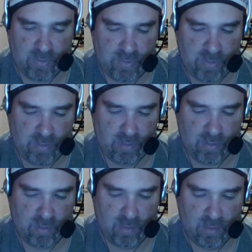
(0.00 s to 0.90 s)

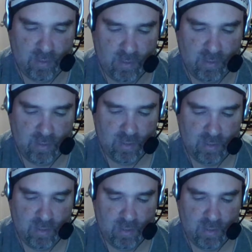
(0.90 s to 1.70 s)
So, see here.